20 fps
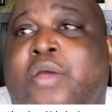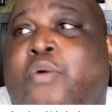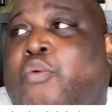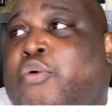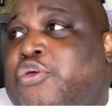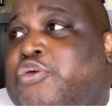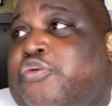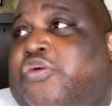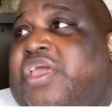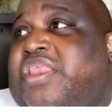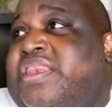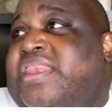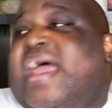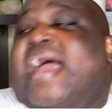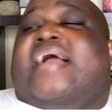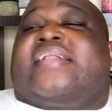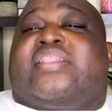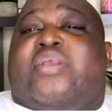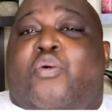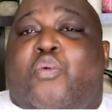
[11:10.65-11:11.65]
where you can
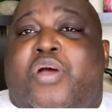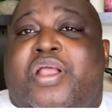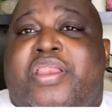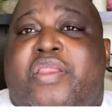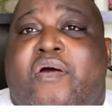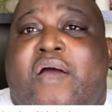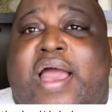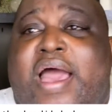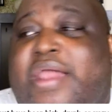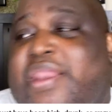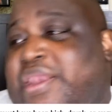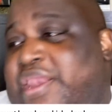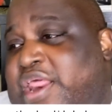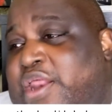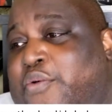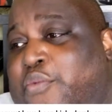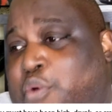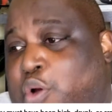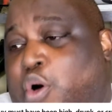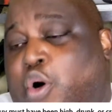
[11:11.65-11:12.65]
knock the window out and
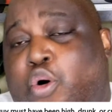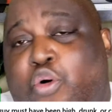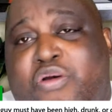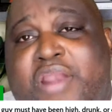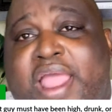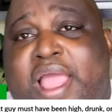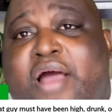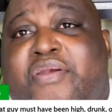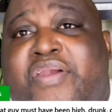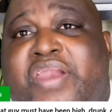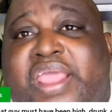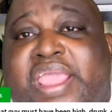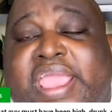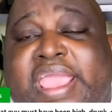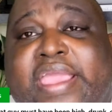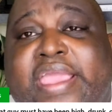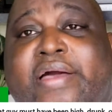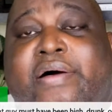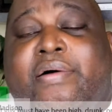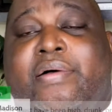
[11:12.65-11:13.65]
then roll down the
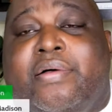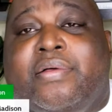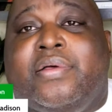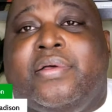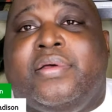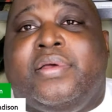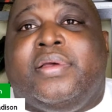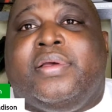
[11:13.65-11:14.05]
hill.